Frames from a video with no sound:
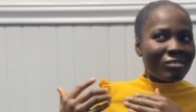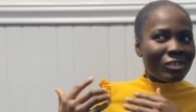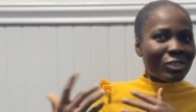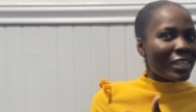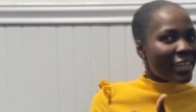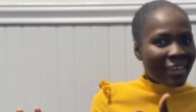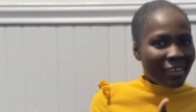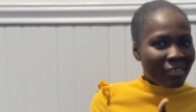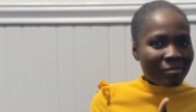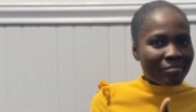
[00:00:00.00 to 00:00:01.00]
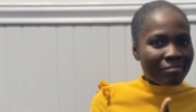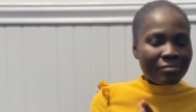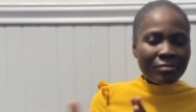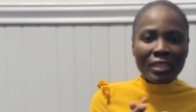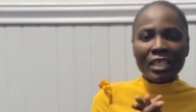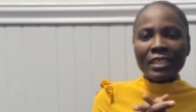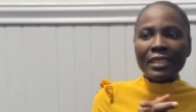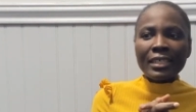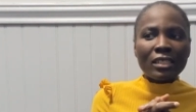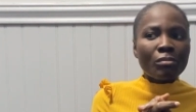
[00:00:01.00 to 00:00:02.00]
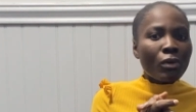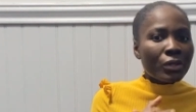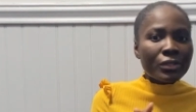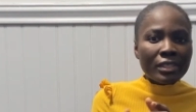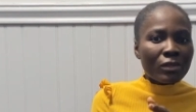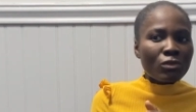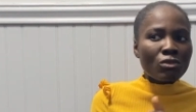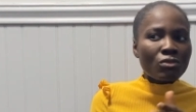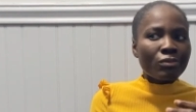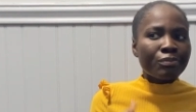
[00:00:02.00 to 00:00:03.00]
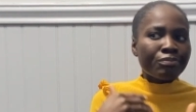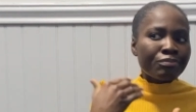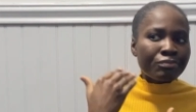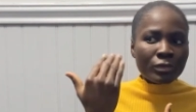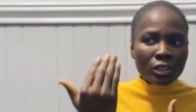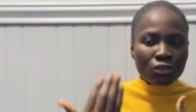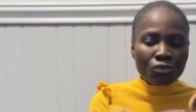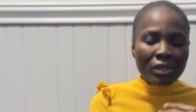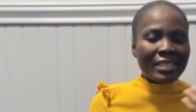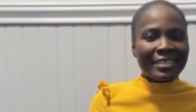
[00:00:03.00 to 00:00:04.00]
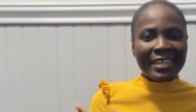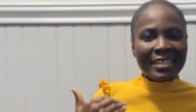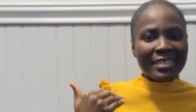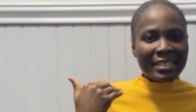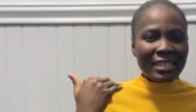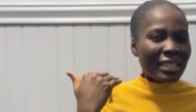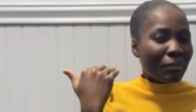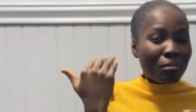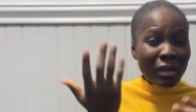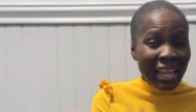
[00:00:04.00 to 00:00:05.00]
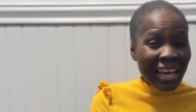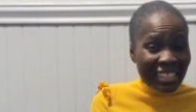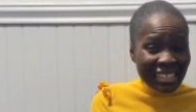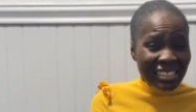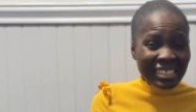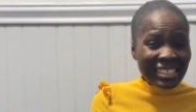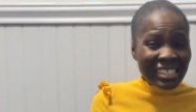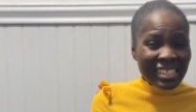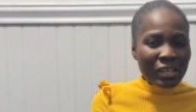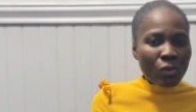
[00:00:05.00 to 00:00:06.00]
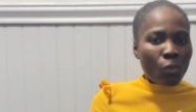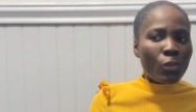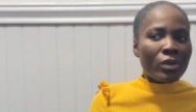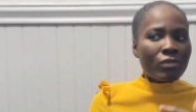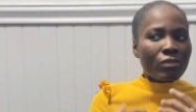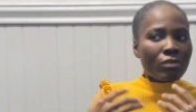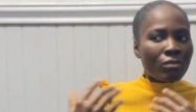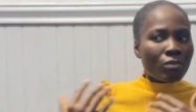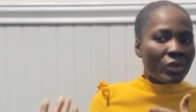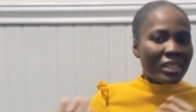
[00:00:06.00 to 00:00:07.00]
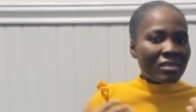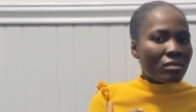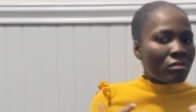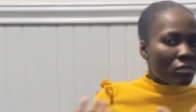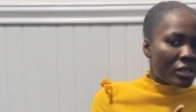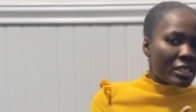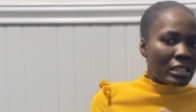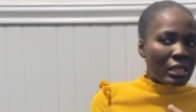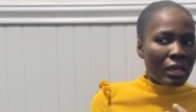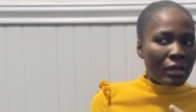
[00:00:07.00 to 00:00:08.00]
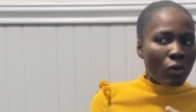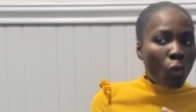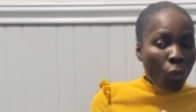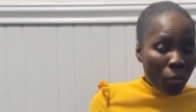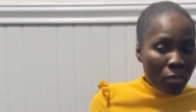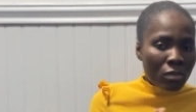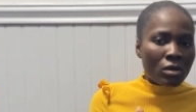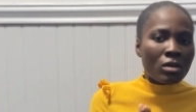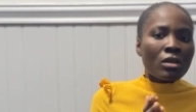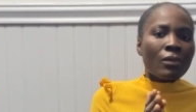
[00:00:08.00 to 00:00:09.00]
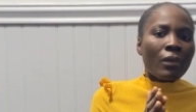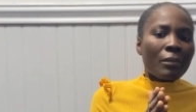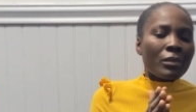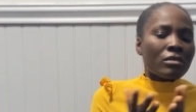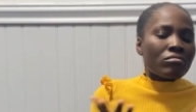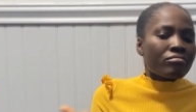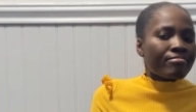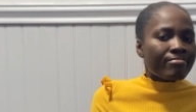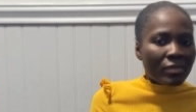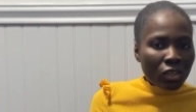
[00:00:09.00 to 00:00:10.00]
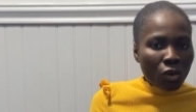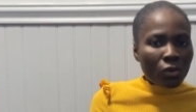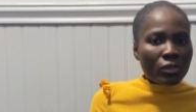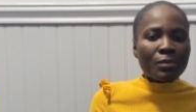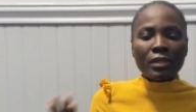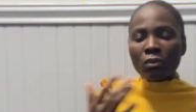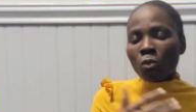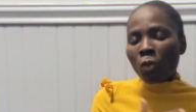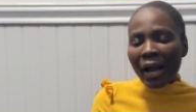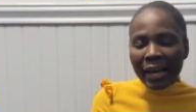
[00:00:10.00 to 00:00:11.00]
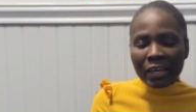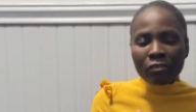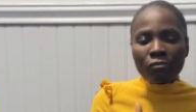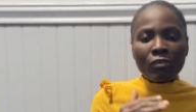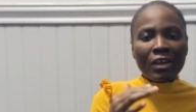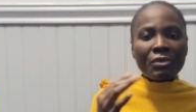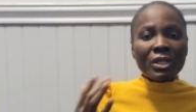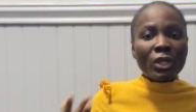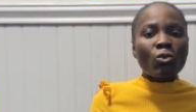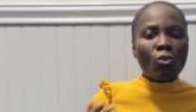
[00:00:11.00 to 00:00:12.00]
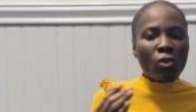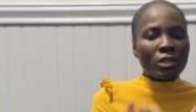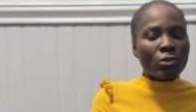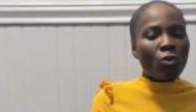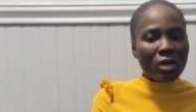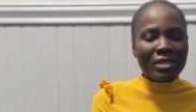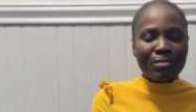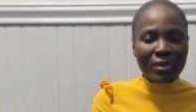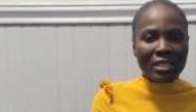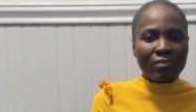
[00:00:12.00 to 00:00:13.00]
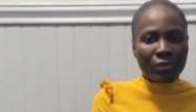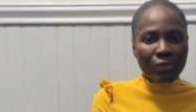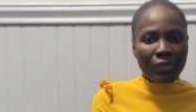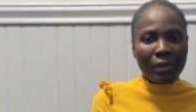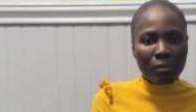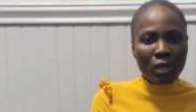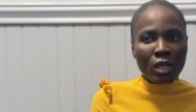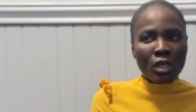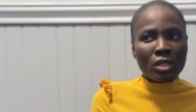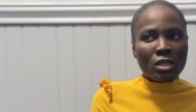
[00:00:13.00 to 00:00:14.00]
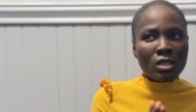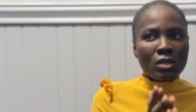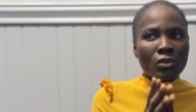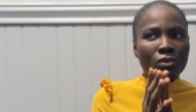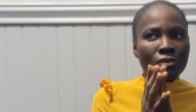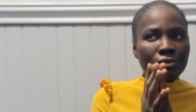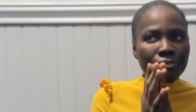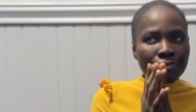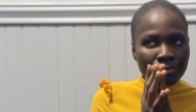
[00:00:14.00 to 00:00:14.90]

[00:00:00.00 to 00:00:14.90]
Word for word: to take care? And then it boils down to strategizing and planning with within this uh, home. I mean, husband and wife agreeing on what works best for them. So